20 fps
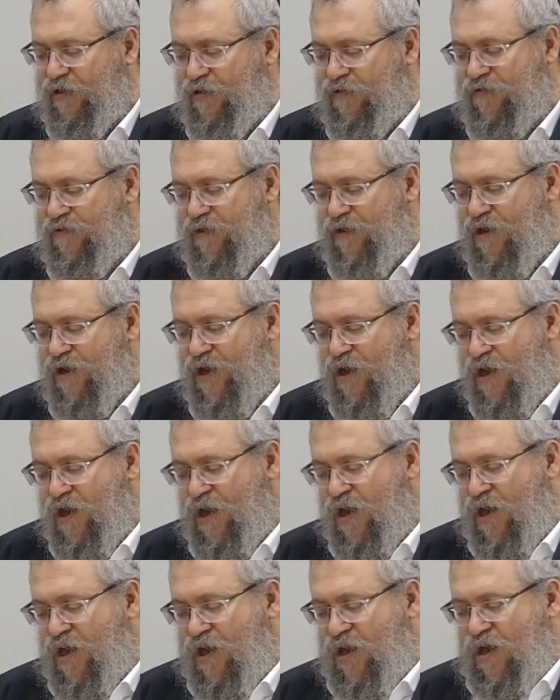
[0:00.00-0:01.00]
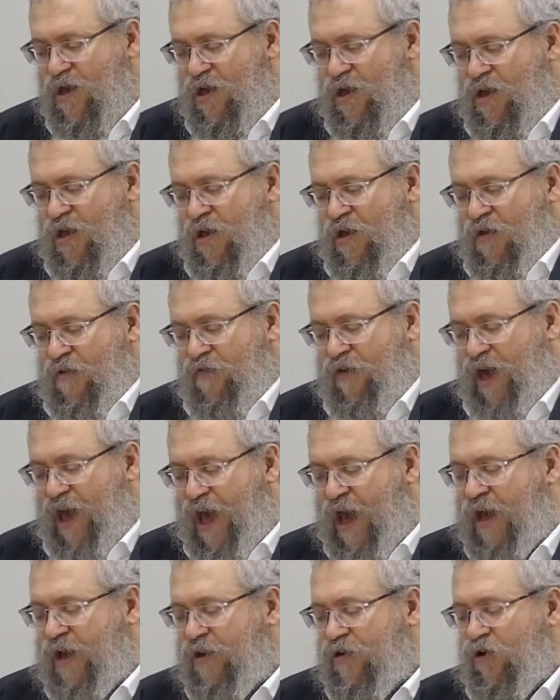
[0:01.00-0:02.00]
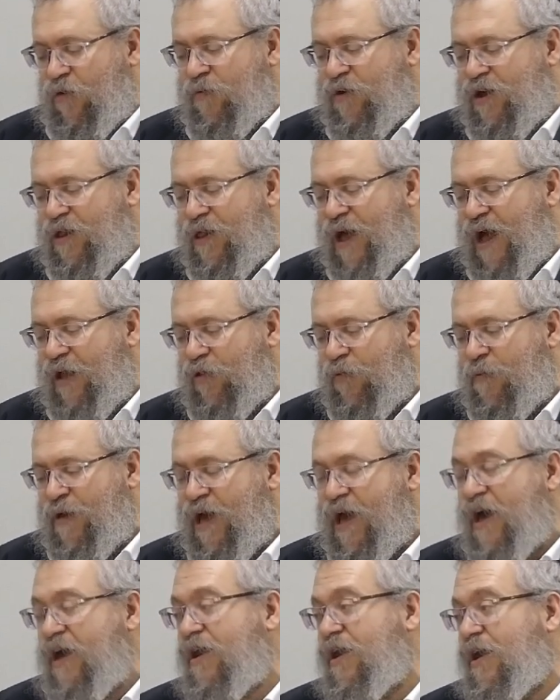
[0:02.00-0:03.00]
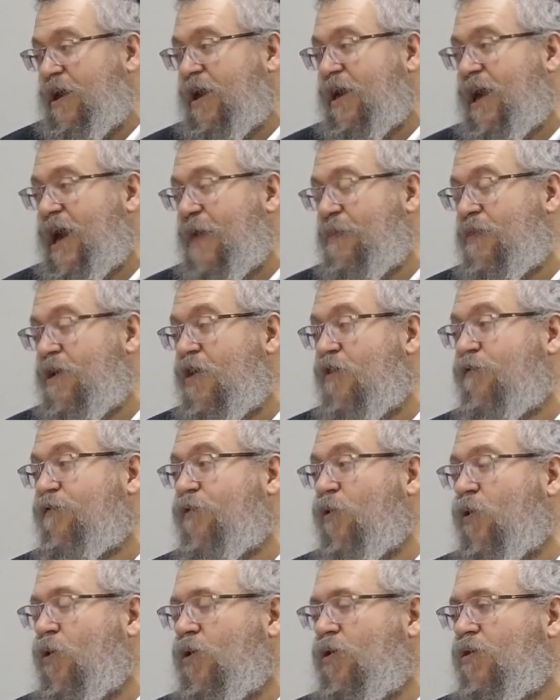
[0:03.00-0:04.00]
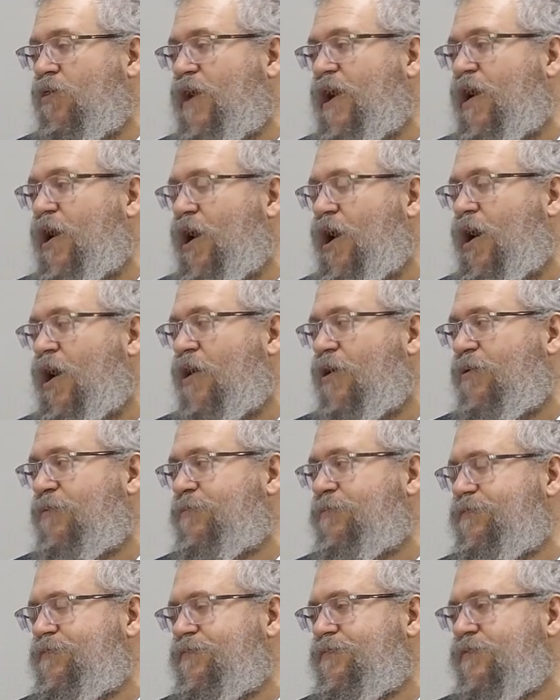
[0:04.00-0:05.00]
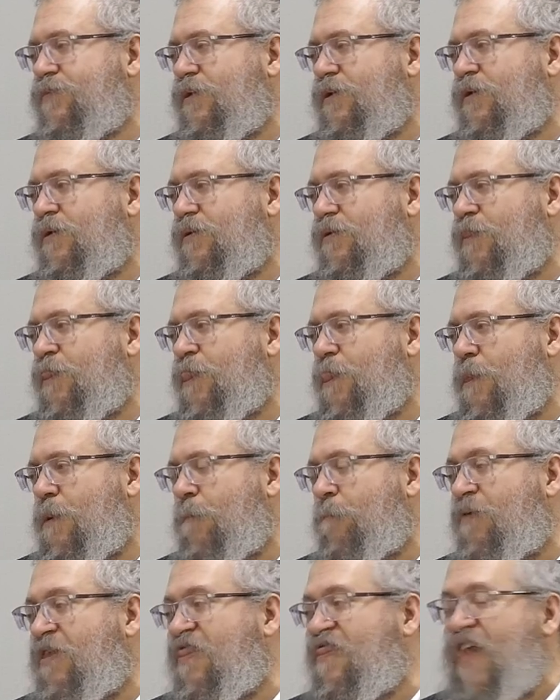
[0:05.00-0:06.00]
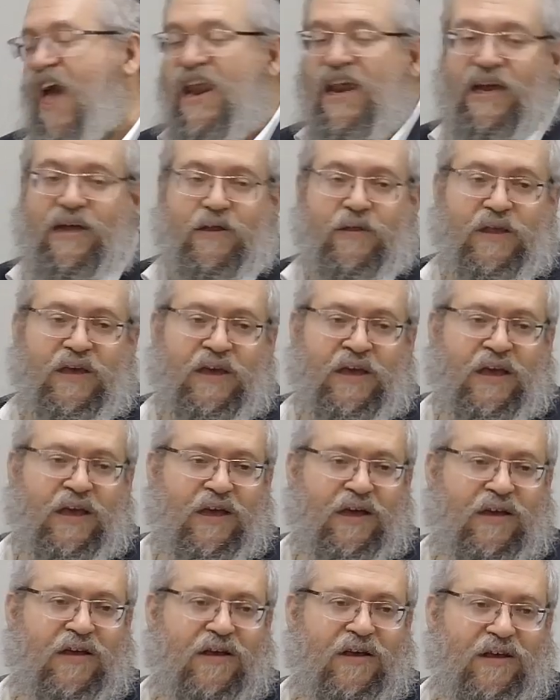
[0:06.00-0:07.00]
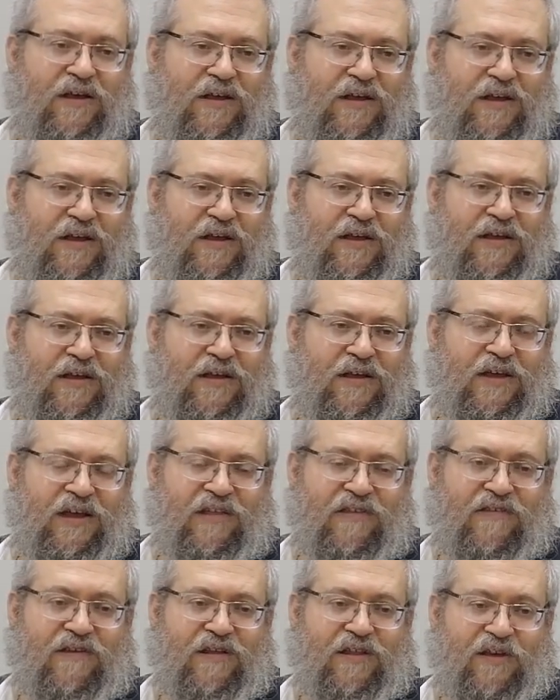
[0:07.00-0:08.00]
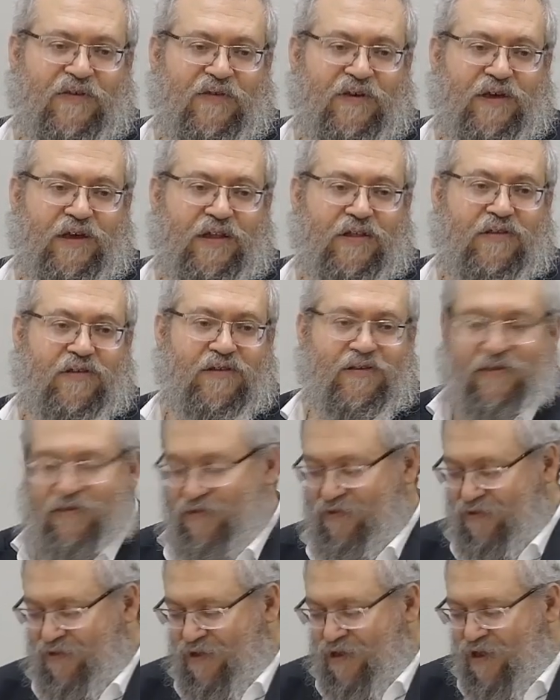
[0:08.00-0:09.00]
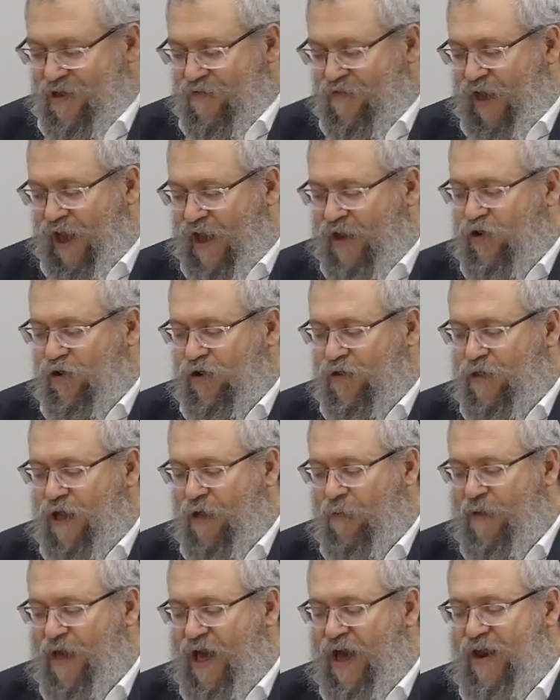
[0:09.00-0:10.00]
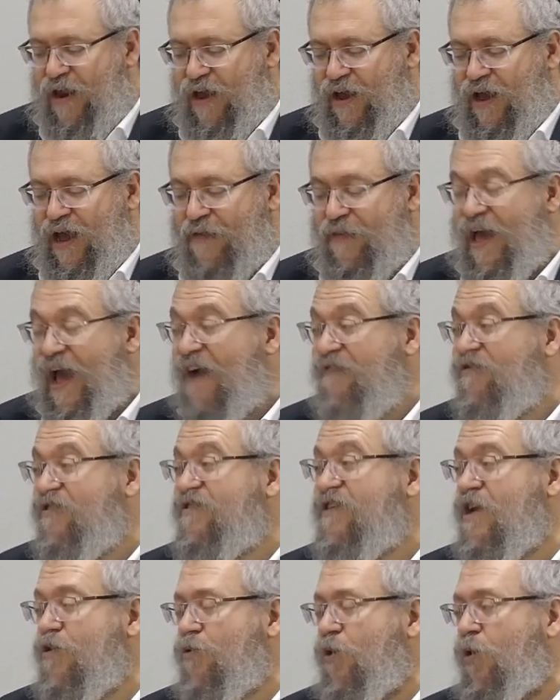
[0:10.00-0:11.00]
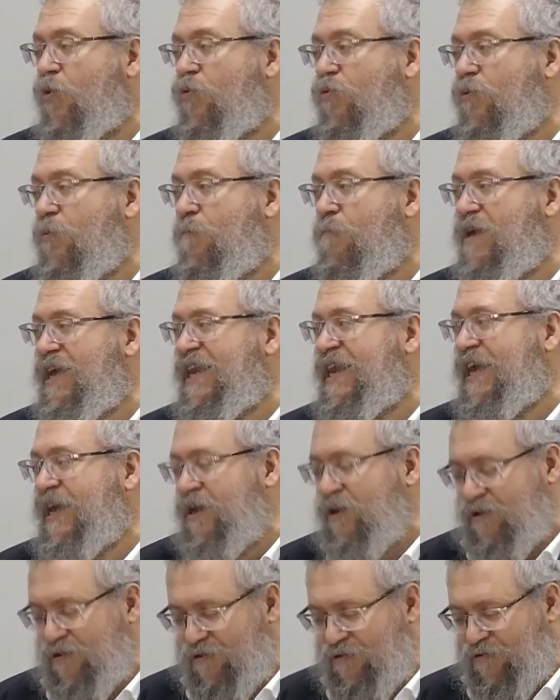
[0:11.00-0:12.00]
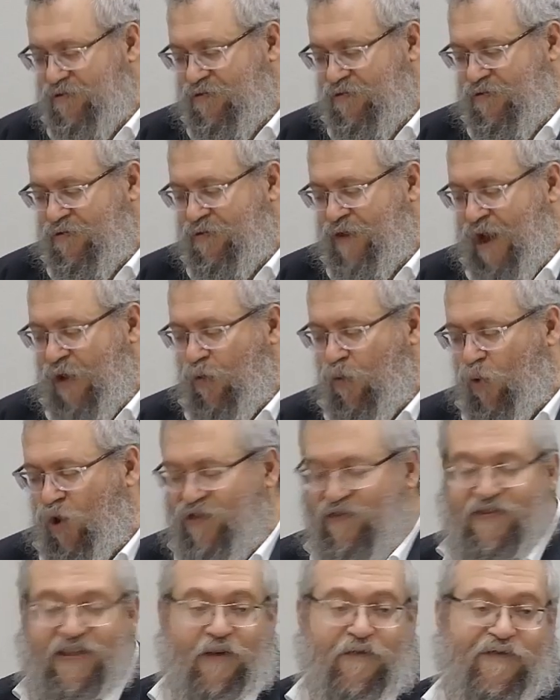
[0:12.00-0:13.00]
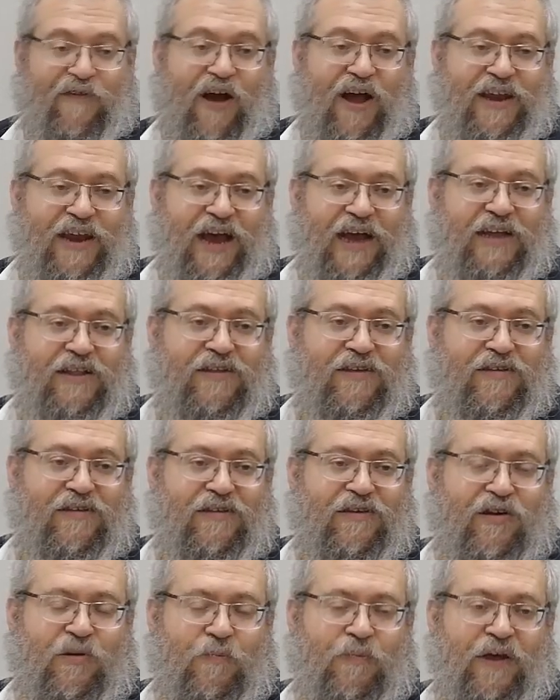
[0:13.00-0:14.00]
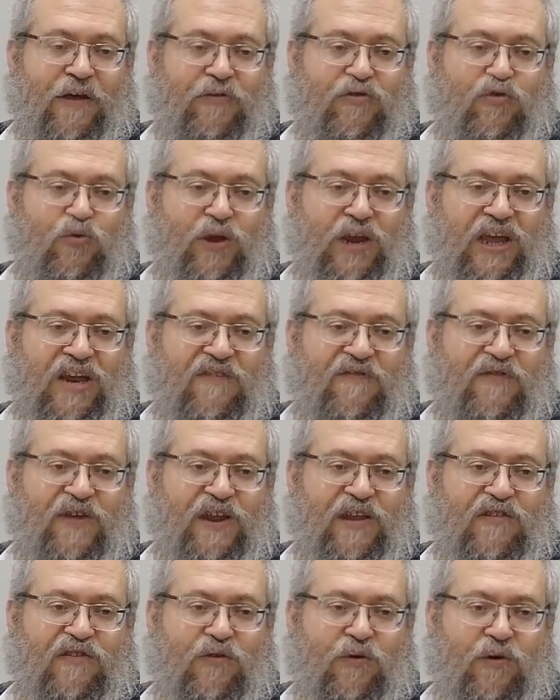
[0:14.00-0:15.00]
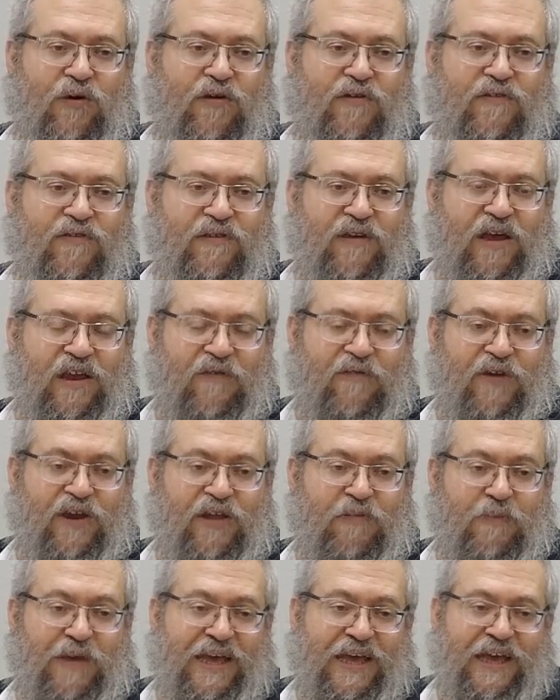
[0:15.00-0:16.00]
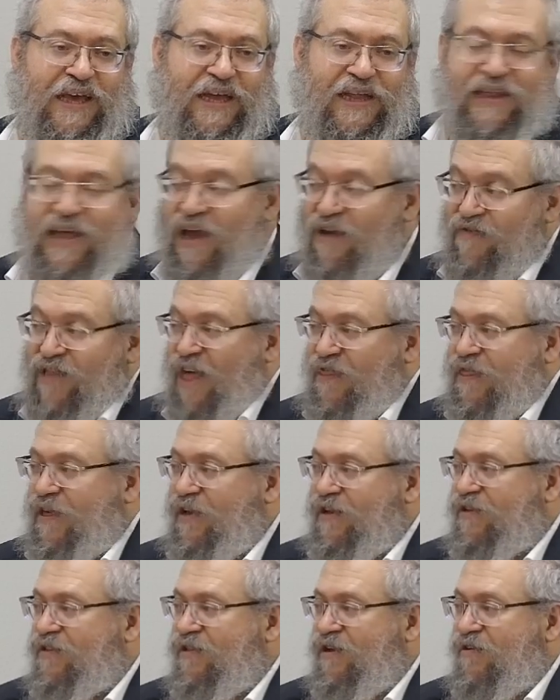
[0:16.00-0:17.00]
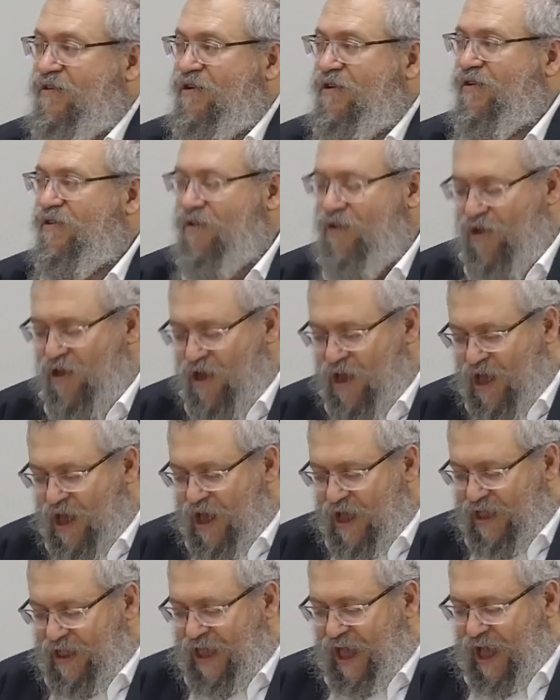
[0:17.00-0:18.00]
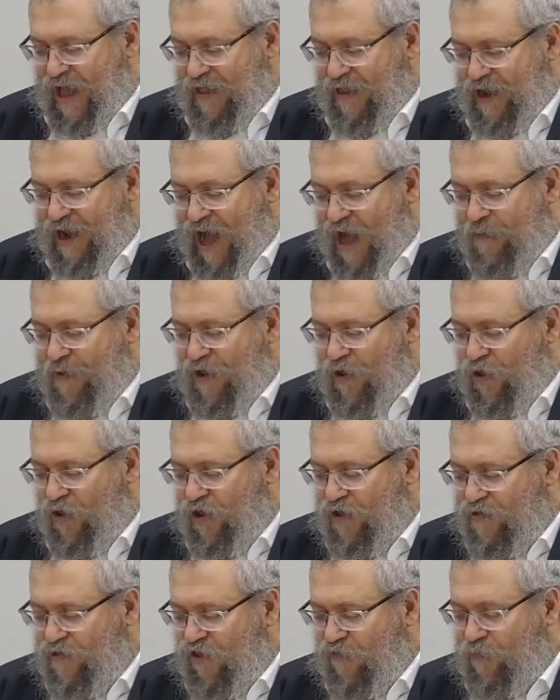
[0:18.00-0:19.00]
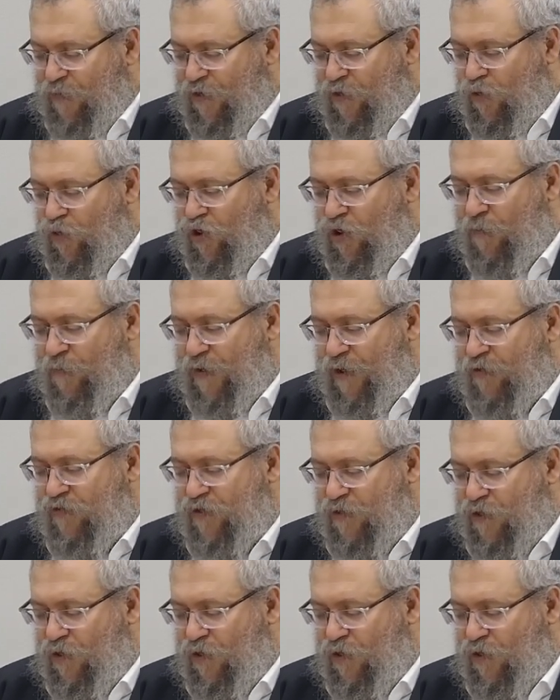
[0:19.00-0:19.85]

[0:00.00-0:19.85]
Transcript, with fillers: with source, they're not limited. Which are the supernal midot, the supernal attributes of the world of Atzilus. Chesed, the gevura, kindness and gevura and severity, and b'chnas yichud, the bitl b'tachlis. But they are in a state of absolute unity and oneness. L'cha Hashem, they are nullified to you. V'chiyu v'garmuhu.